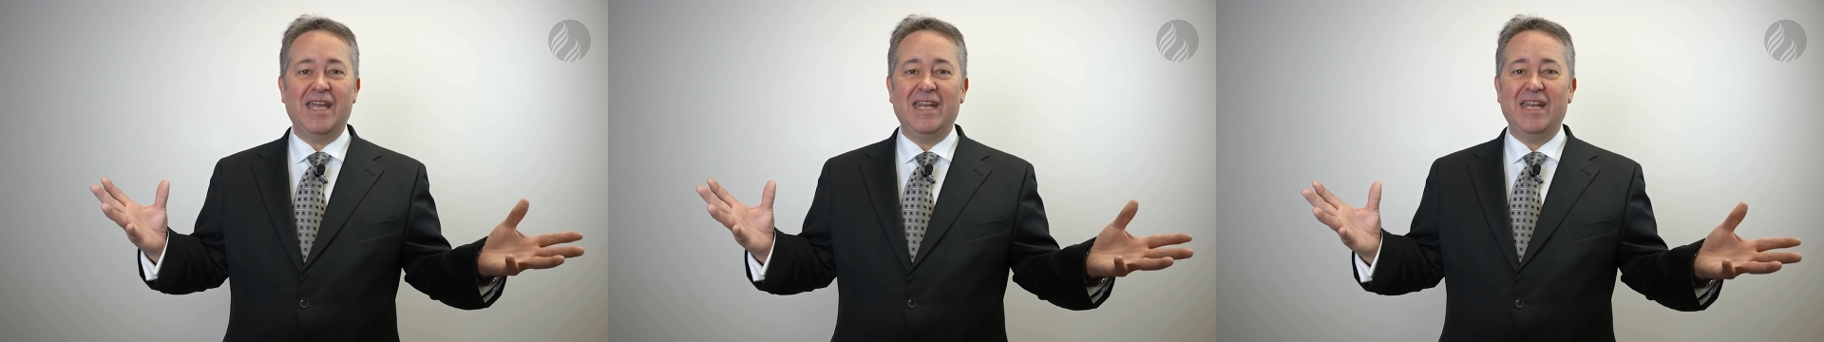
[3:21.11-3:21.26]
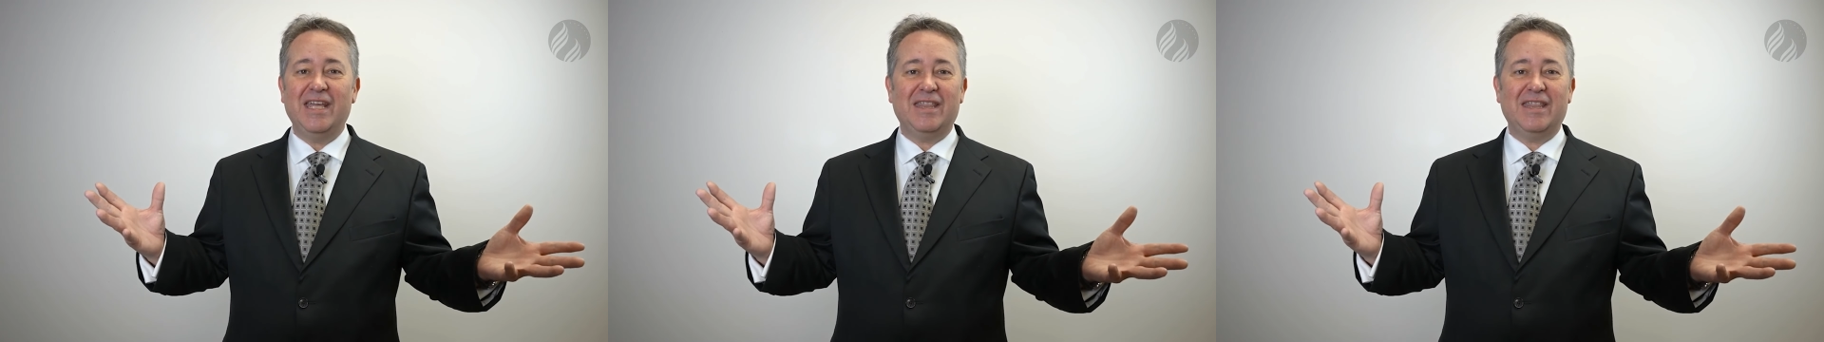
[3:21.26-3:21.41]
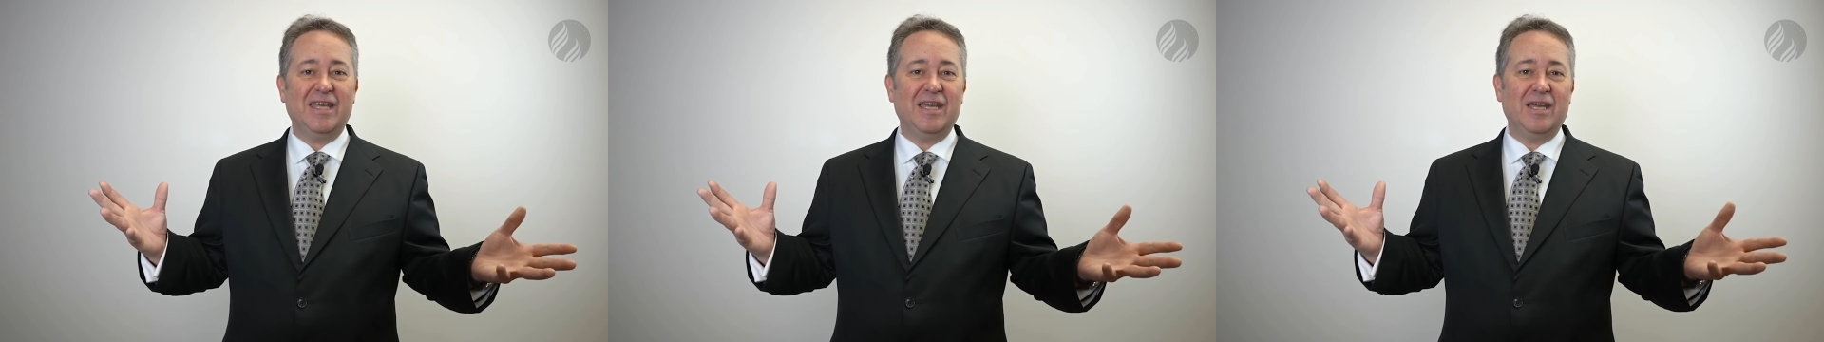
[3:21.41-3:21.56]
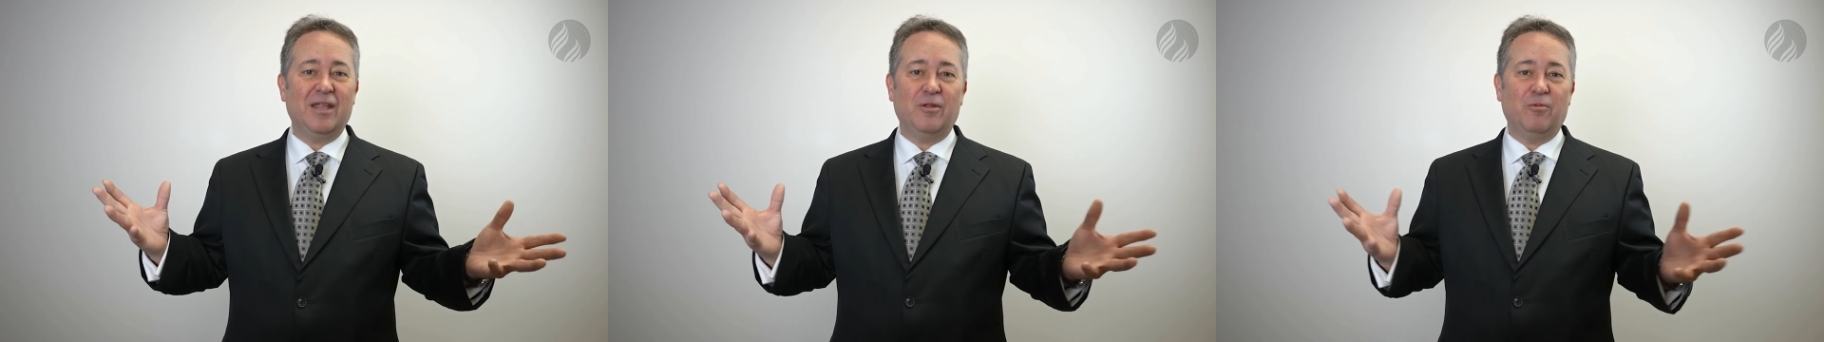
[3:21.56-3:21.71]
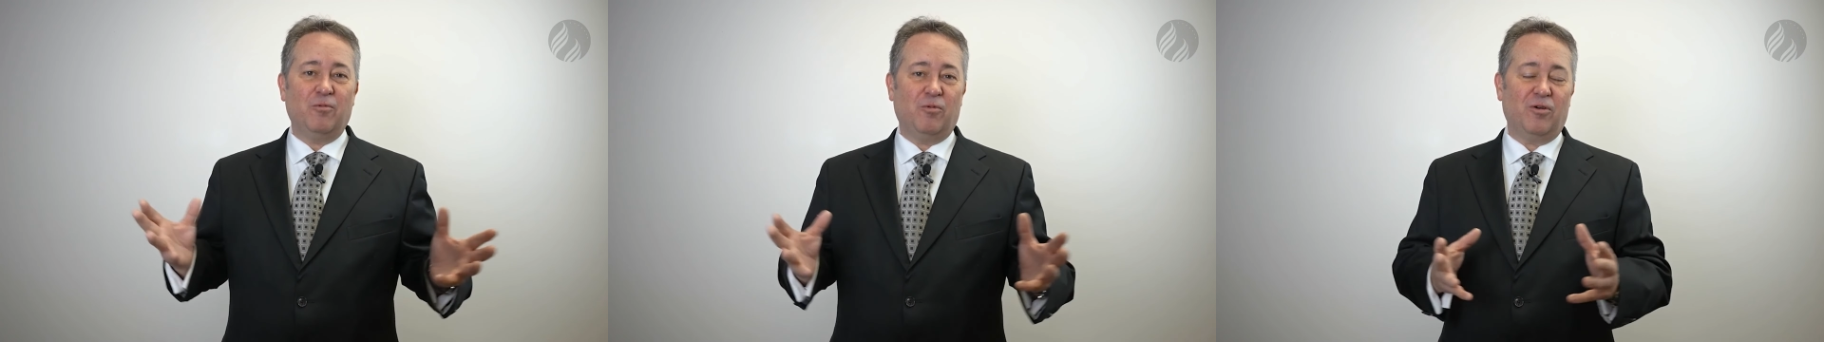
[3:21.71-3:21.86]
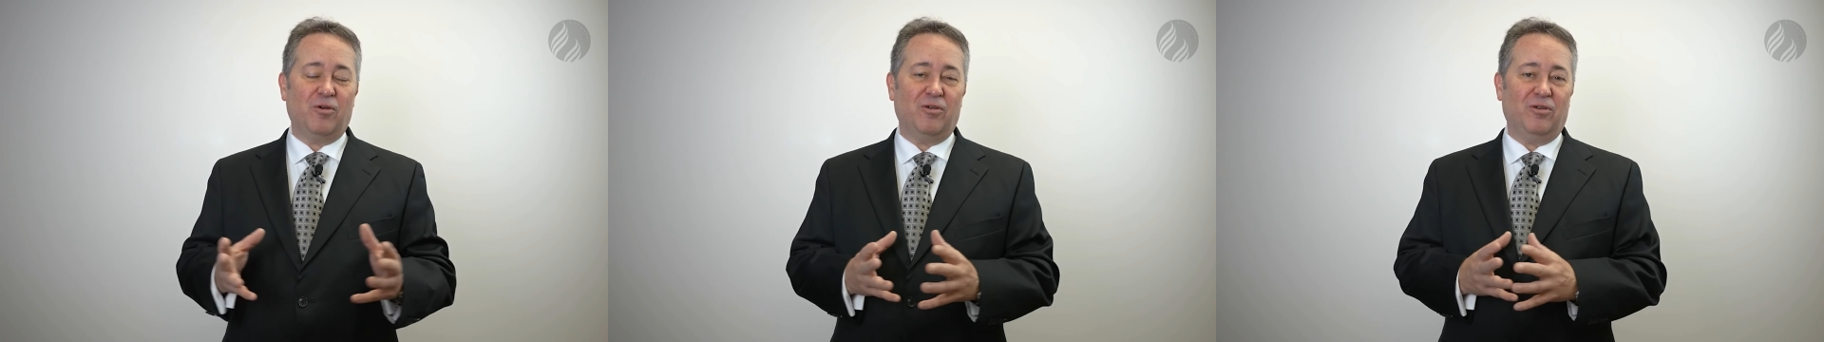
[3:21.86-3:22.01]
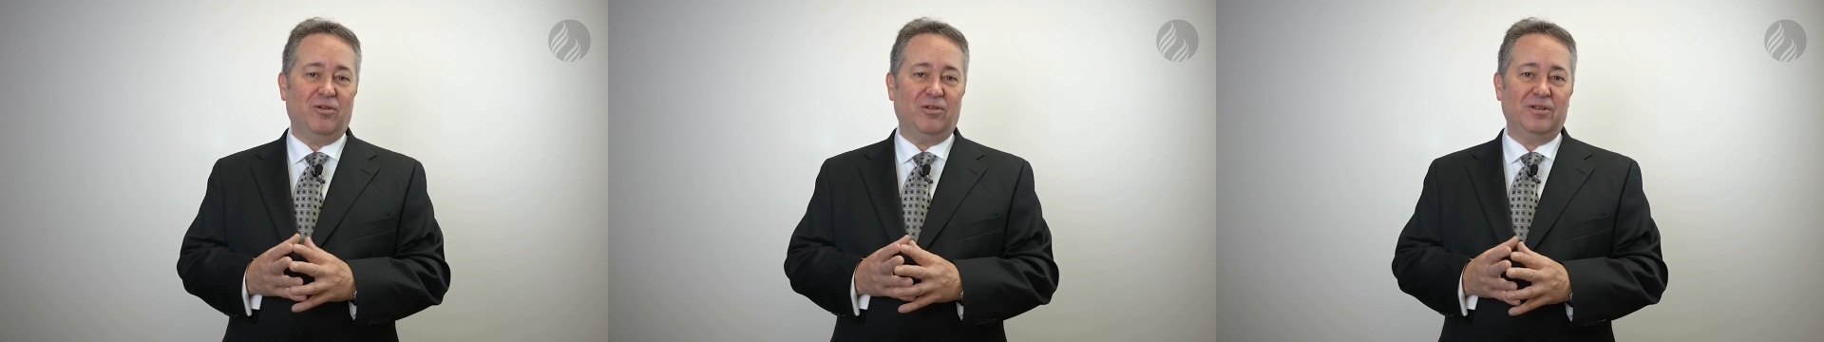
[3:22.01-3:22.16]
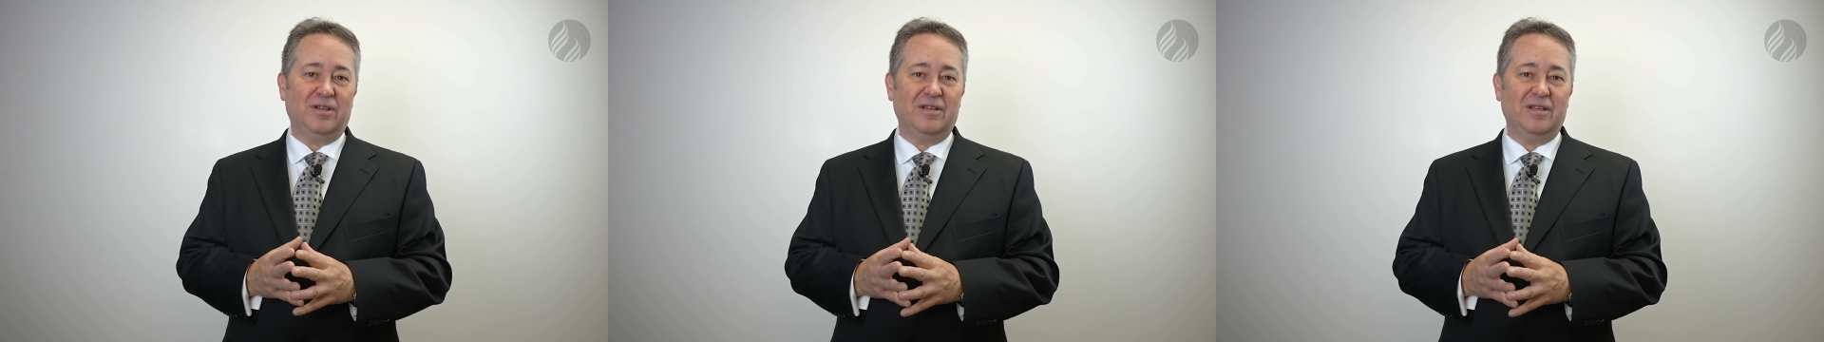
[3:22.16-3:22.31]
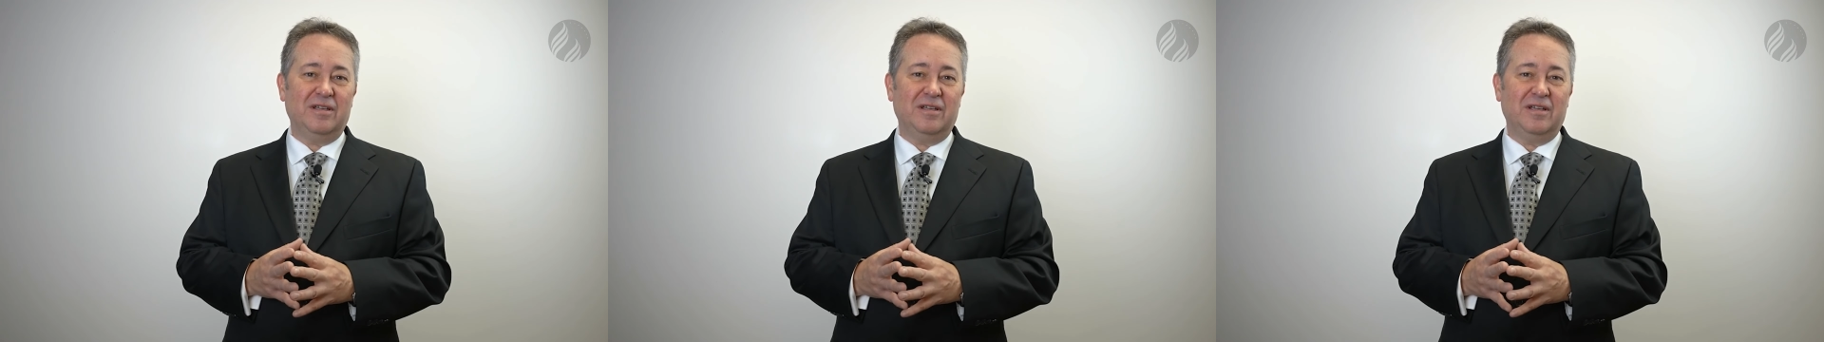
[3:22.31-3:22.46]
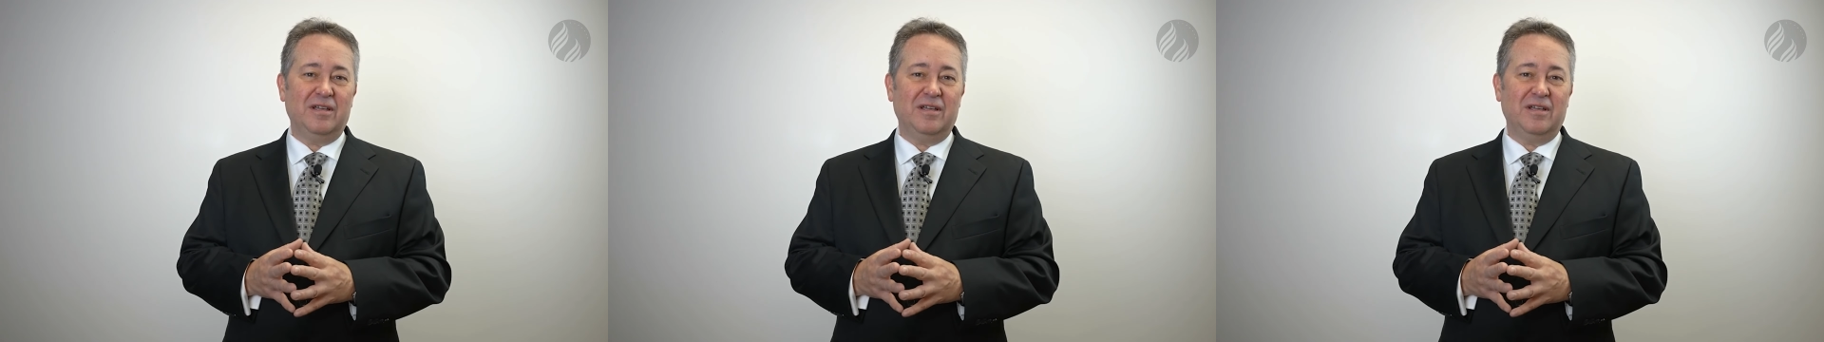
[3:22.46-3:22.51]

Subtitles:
anything in the world.